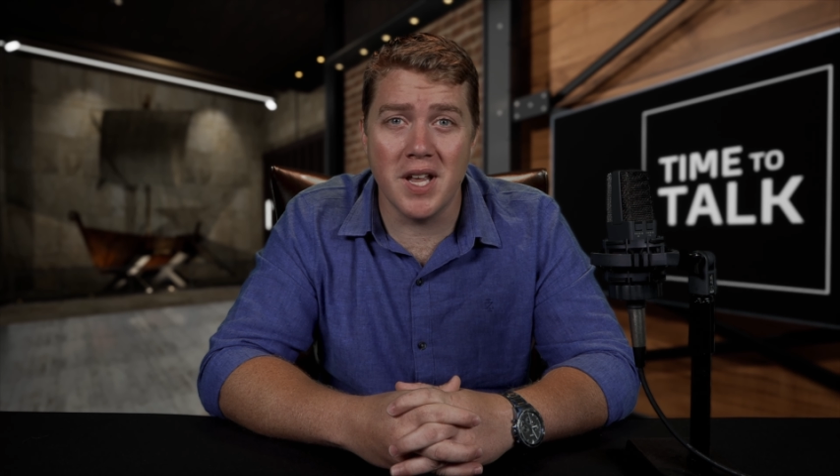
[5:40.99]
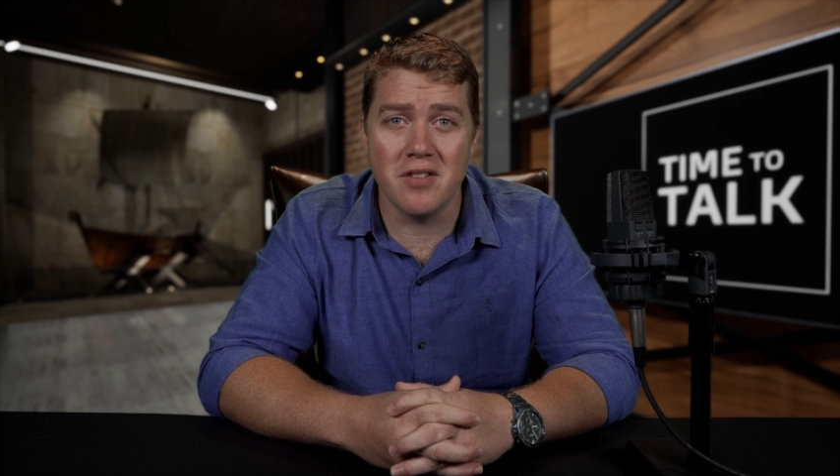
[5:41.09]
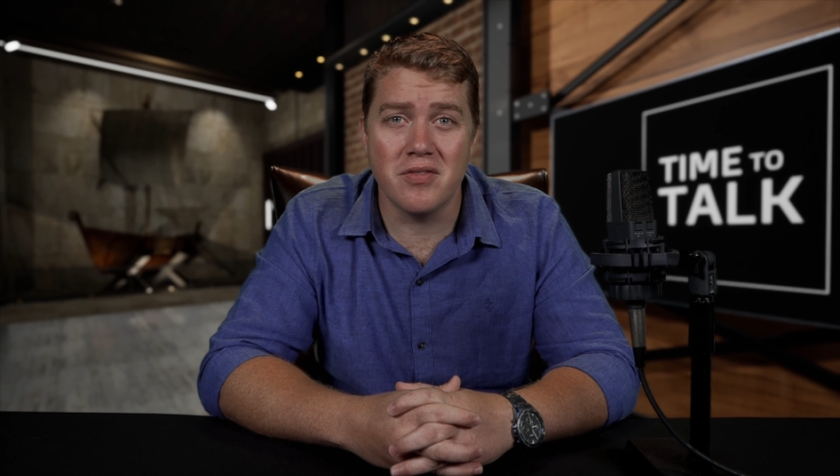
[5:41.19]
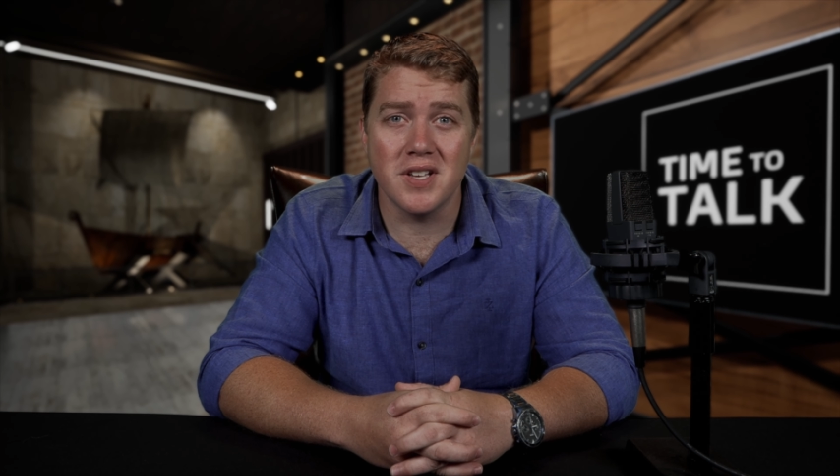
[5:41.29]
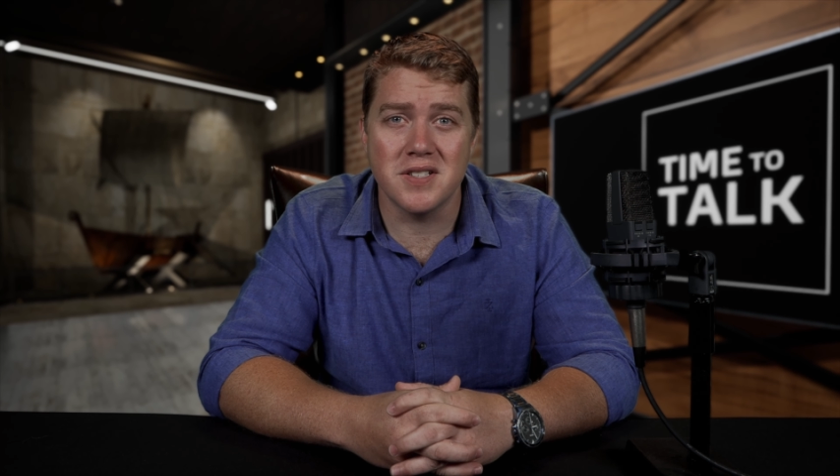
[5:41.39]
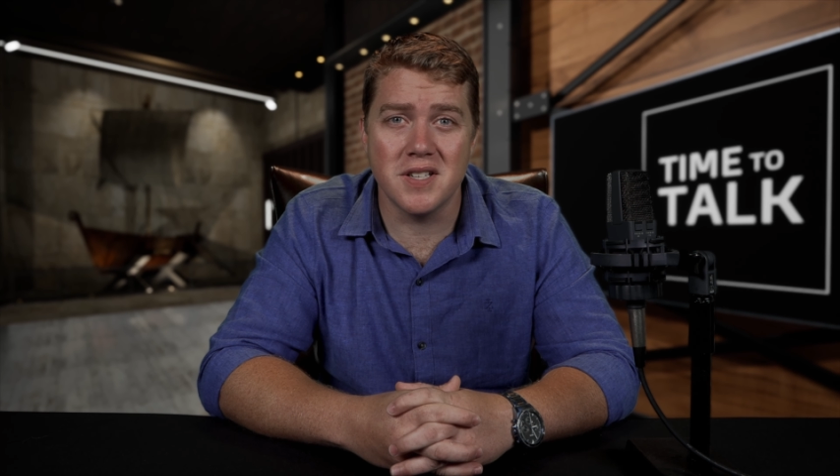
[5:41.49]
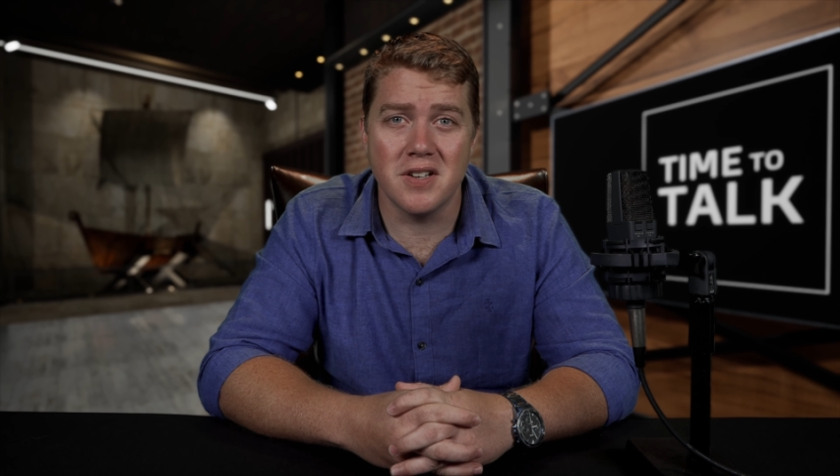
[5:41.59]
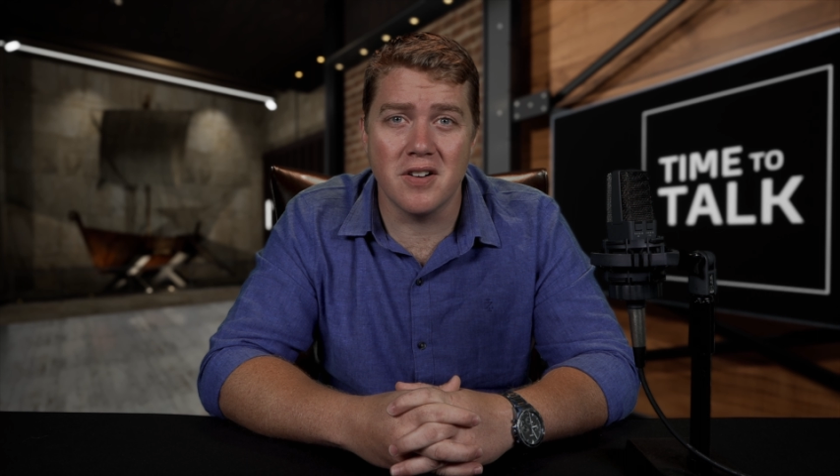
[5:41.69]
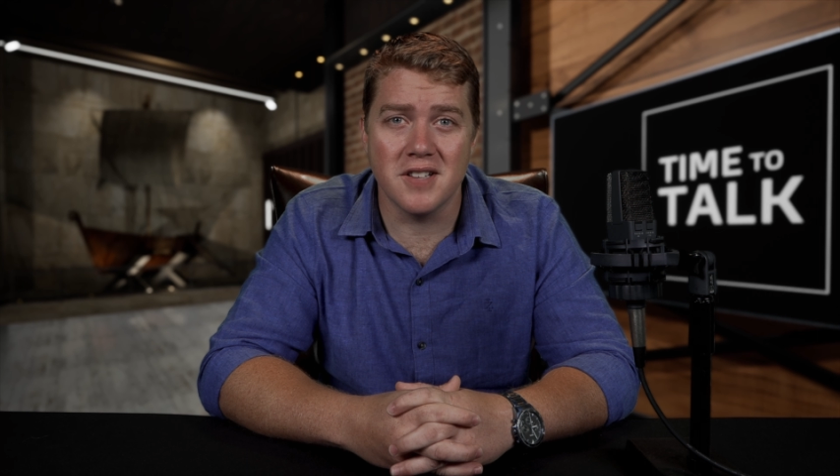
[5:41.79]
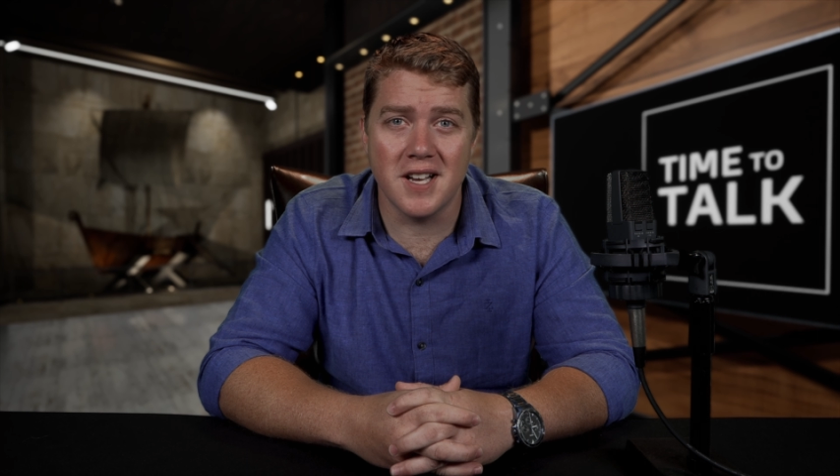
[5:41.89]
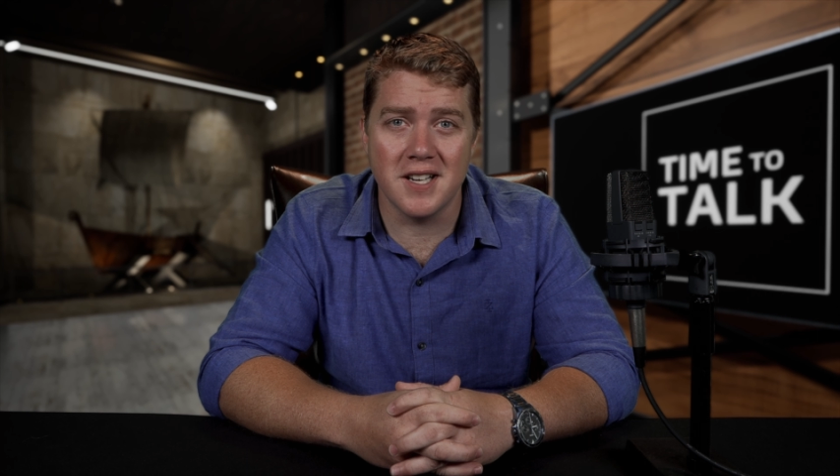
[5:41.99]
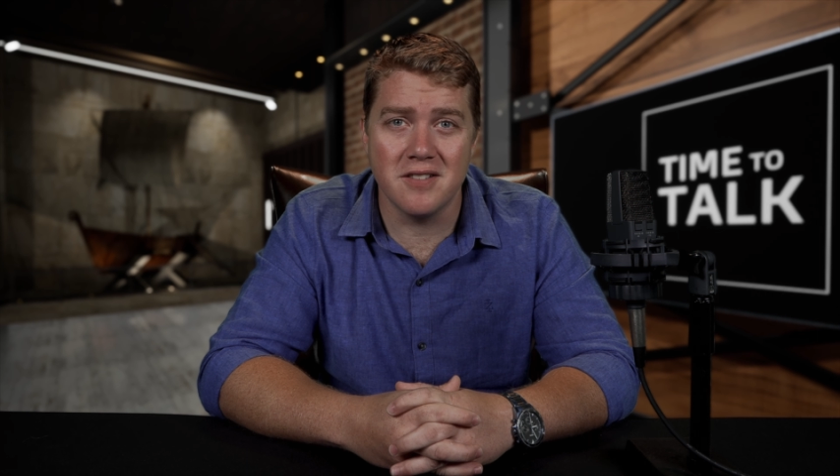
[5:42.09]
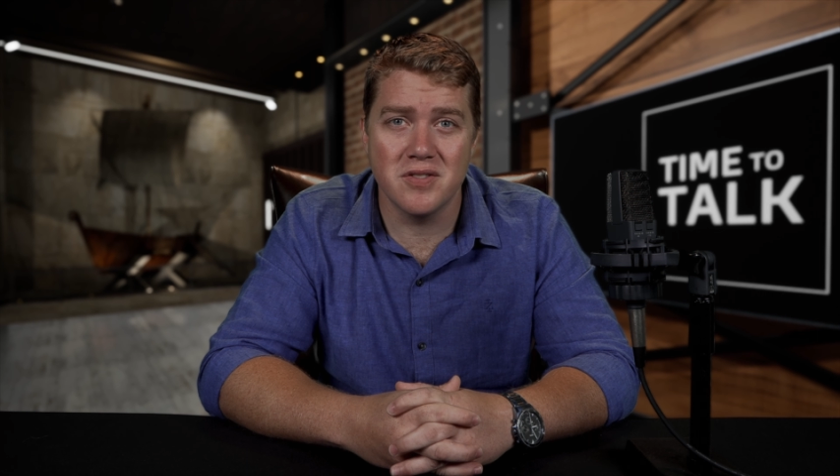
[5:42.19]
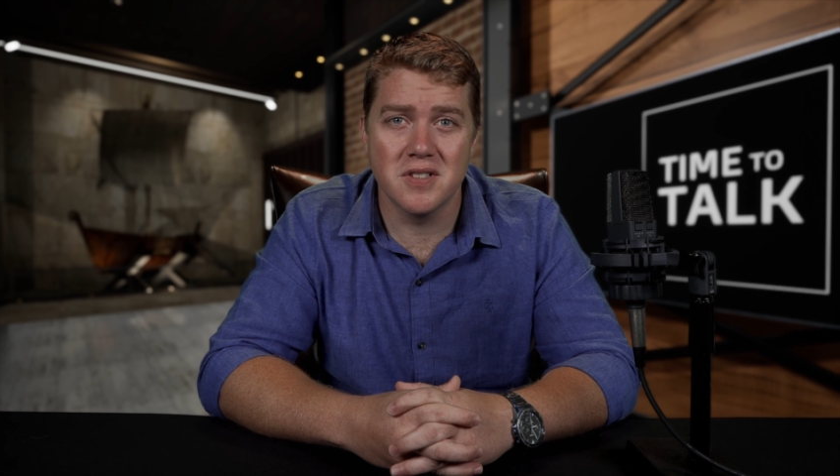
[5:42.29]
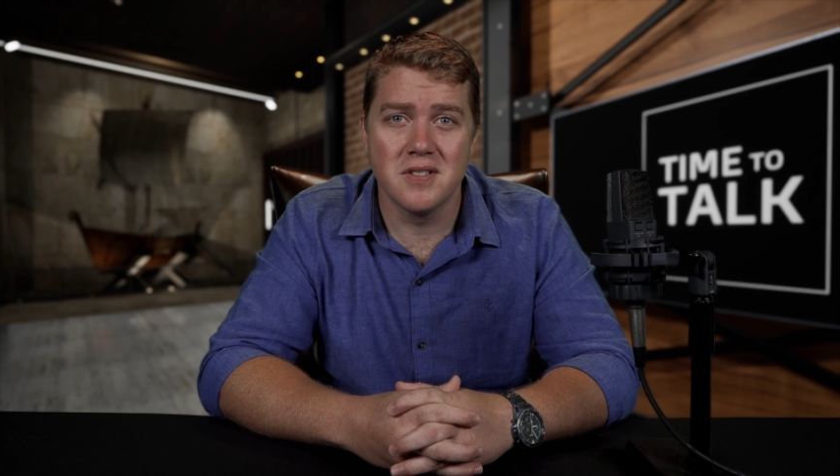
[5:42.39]
manifested in our
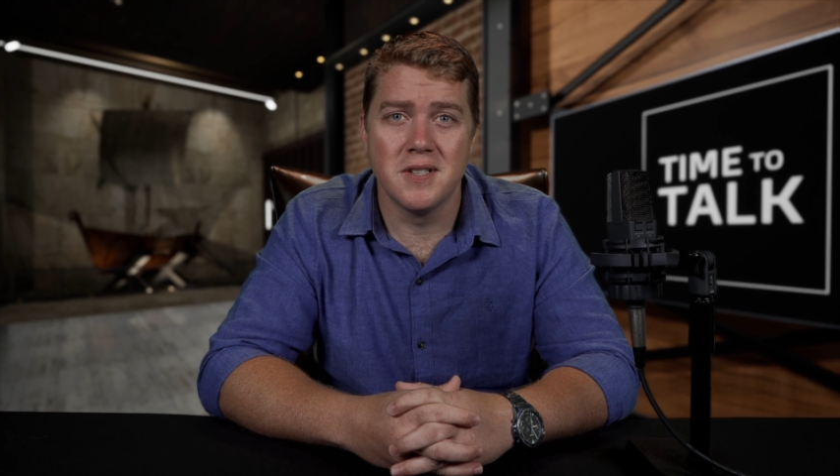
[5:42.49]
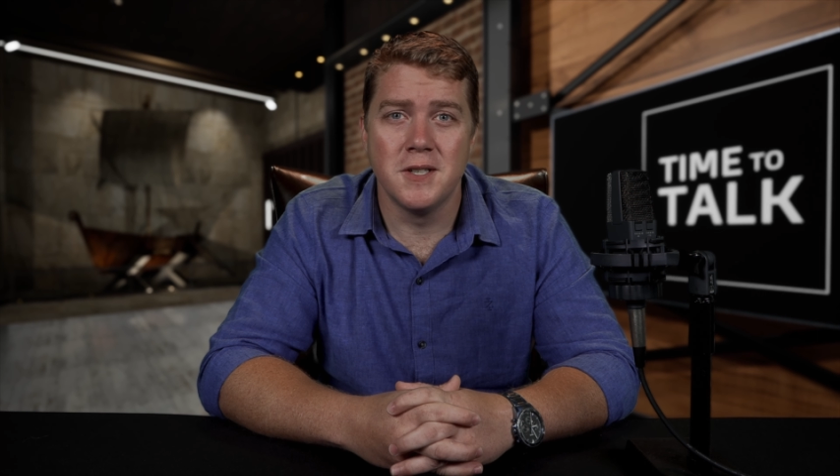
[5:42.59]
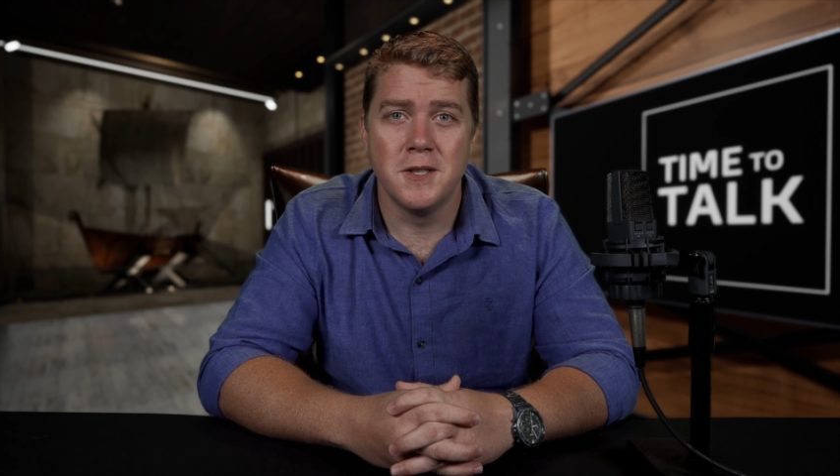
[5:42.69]
lives.